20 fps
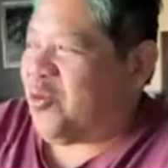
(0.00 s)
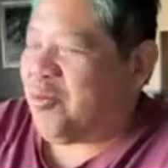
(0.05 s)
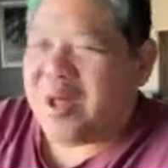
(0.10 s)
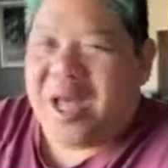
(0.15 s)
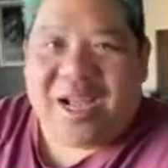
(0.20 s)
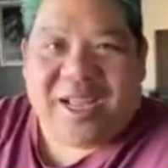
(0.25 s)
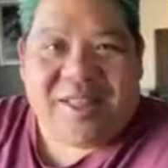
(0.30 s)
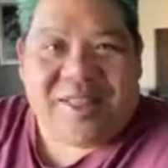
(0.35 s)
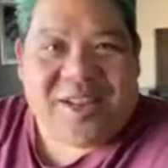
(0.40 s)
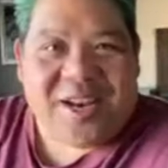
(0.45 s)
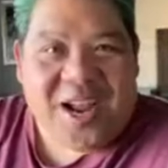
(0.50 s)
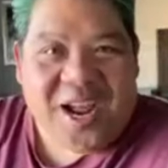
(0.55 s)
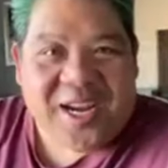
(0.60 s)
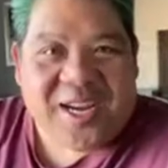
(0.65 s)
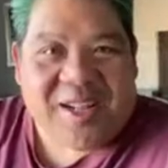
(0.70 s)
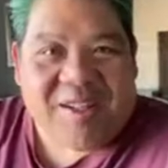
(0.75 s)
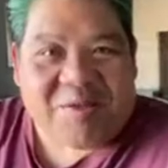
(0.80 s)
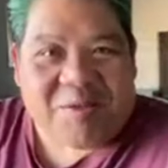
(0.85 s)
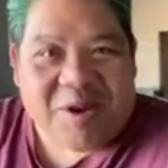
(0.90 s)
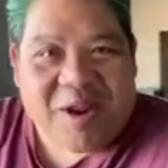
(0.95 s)
Back in the
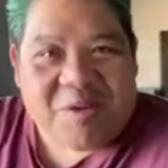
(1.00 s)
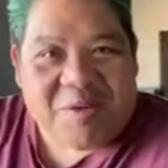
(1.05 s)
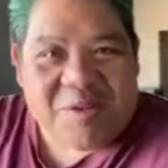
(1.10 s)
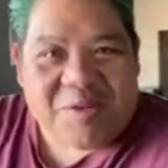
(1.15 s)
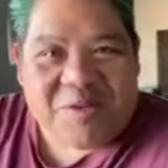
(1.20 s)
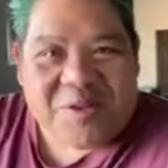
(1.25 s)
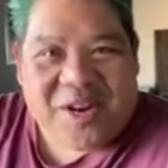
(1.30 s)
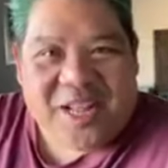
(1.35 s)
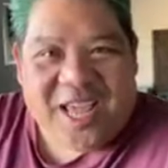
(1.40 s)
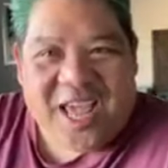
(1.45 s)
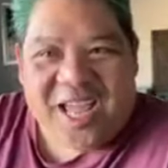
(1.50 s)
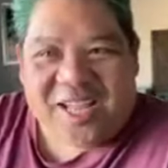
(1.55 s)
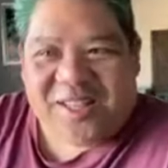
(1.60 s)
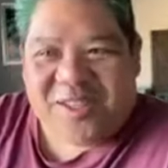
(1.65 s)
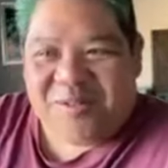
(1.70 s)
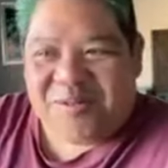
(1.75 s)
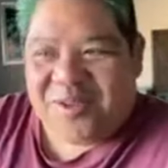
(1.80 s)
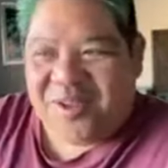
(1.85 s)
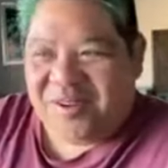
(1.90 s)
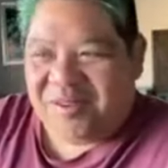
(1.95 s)
90s, when I was really
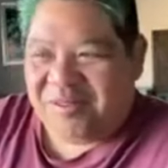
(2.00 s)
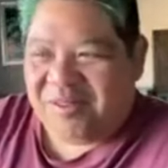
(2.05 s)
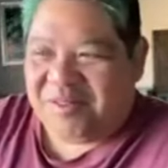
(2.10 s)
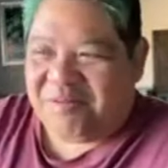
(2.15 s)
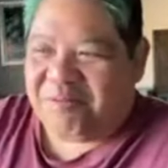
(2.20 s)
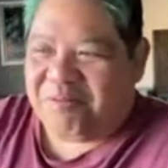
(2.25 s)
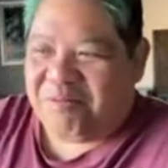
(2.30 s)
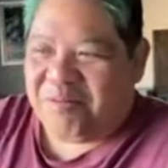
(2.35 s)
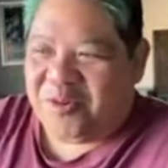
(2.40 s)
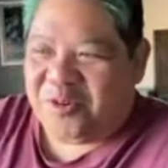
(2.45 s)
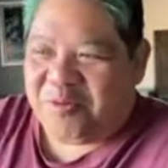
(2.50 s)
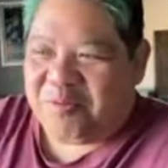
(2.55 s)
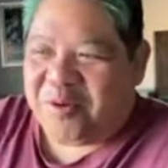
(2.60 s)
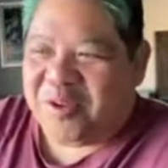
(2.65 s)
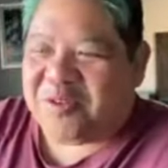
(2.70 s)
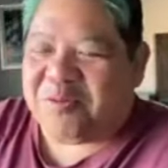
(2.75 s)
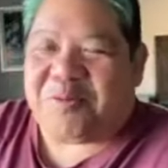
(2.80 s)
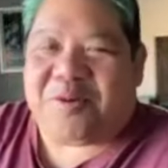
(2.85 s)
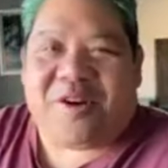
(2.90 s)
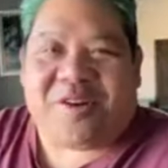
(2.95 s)
active in motion
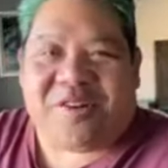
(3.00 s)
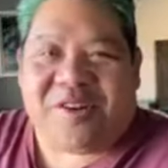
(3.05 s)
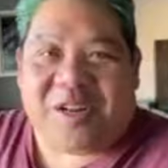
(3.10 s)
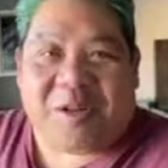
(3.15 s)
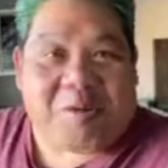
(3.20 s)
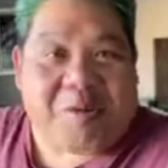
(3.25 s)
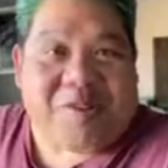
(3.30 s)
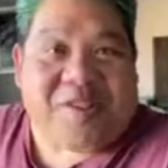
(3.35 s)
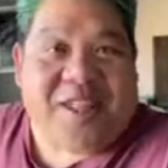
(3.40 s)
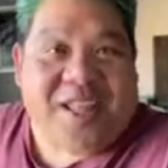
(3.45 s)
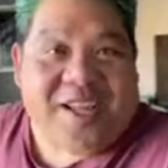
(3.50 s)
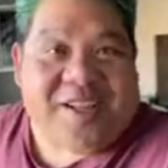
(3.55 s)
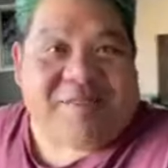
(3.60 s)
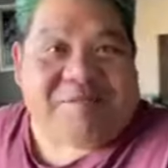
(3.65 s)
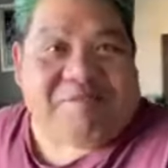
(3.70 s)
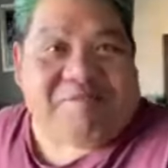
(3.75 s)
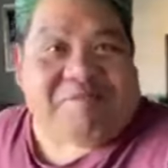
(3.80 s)
picture production, it was like